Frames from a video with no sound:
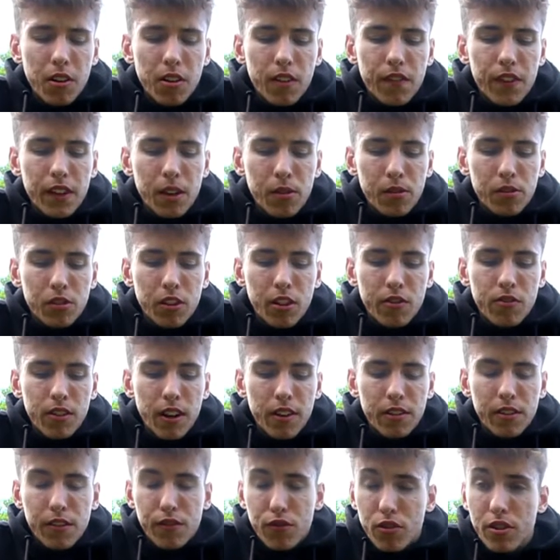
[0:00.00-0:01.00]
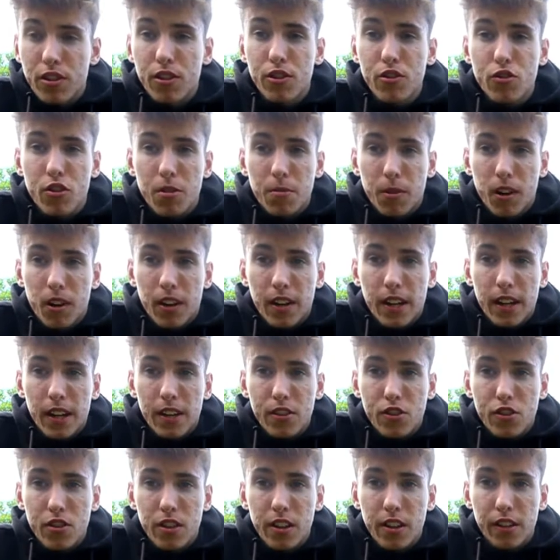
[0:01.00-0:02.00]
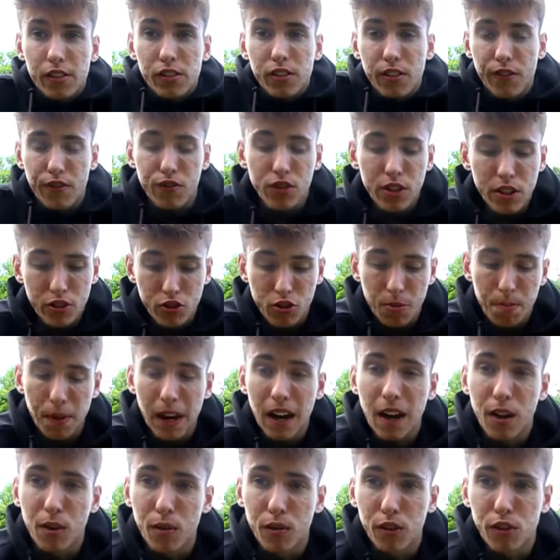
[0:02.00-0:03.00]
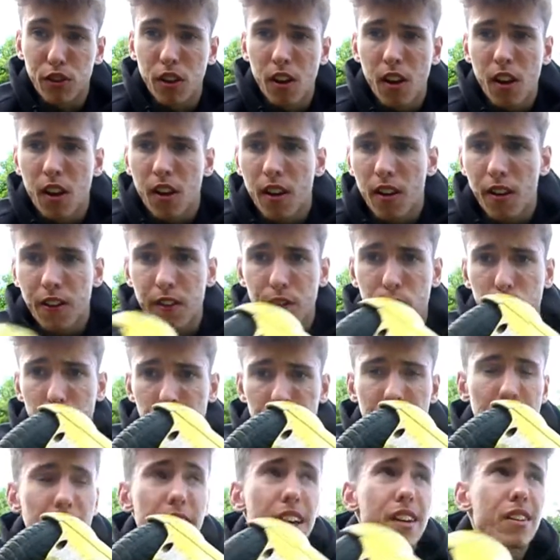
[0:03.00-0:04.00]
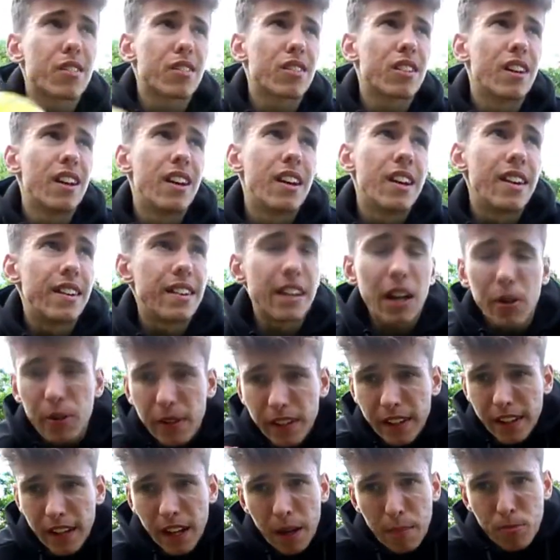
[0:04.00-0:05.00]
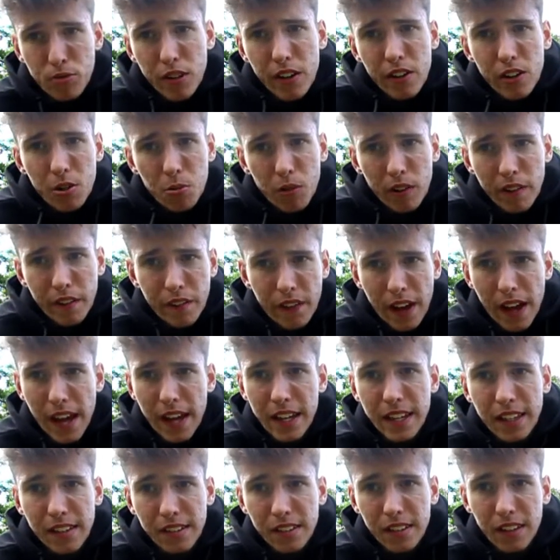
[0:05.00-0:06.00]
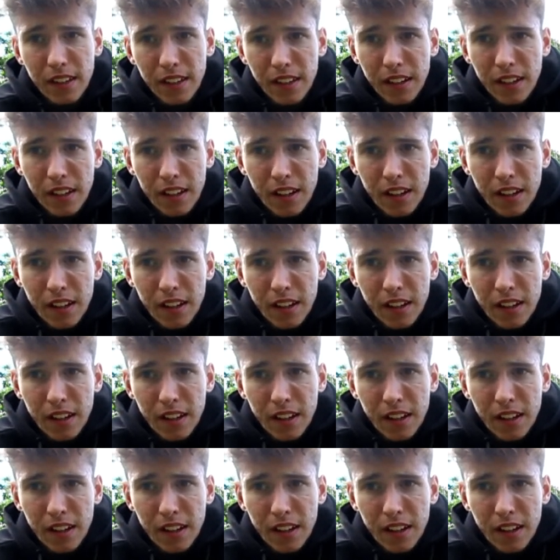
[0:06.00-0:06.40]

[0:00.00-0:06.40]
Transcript: I think it was like around the 300 mark actually. So £300 for this. Now you can get a brand new one for 80.